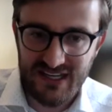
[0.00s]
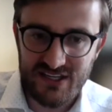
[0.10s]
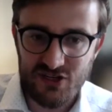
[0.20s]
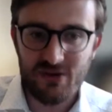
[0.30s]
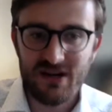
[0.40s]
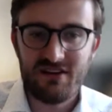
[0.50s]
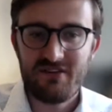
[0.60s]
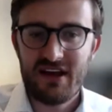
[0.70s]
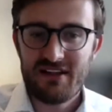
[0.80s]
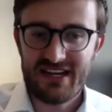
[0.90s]
intuitive.
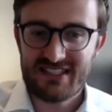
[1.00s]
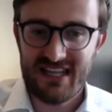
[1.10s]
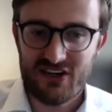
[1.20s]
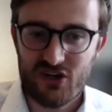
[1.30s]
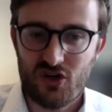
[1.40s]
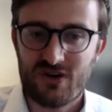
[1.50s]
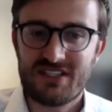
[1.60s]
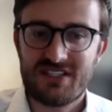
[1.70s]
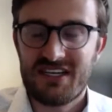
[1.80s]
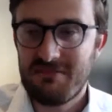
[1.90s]
Things like
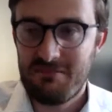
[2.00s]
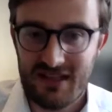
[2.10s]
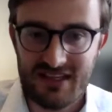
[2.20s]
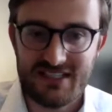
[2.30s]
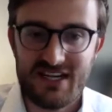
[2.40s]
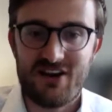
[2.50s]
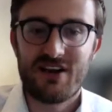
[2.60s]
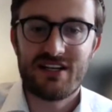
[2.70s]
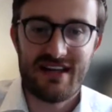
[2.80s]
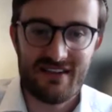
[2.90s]
currency,
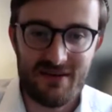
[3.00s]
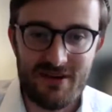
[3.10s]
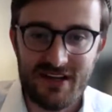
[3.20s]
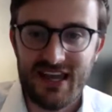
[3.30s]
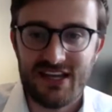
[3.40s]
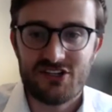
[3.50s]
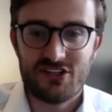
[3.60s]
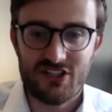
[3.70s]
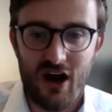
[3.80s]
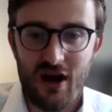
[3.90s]
military,
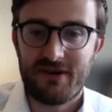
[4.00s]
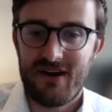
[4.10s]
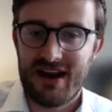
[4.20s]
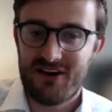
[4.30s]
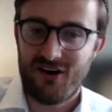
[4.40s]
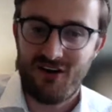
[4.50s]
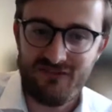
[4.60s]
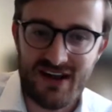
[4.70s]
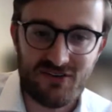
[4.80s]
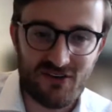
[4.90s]
telecommunications, copyright are all
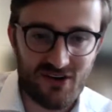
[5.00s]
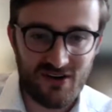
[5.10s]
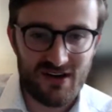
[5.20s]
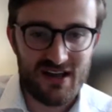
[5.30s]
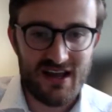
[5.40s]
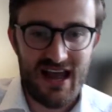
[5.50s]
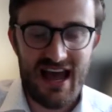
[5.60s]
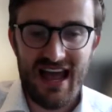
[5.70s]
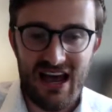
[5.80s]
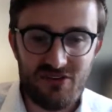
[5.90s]
federal.
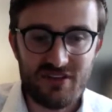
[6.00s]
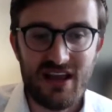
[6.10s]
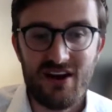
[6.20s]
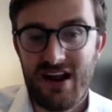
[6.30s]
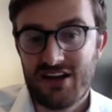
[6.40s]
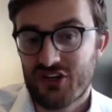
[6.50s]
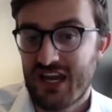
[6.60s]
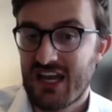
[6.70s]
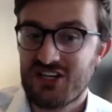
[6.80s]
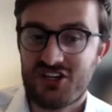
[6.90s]
Healthcare,
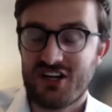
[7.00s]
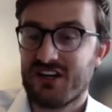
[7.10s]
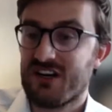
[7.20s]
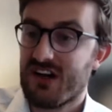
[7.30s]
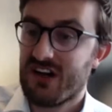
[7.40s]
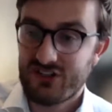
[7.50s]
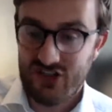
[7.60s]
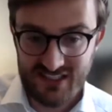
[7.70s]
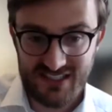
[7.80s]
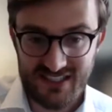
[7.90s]
education,
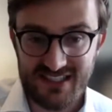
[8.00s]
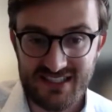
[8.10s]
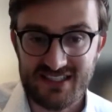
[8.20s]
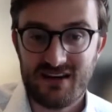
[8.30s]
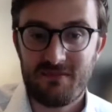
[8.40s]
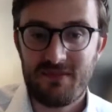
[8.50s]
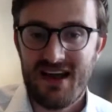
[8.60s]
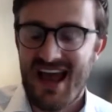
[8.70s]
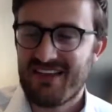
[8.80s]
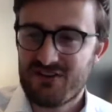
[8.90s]
justice system,
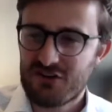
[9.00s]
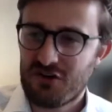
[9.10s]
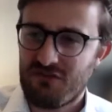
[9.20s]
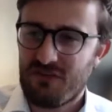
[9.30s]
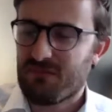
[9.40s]
and there's sort of a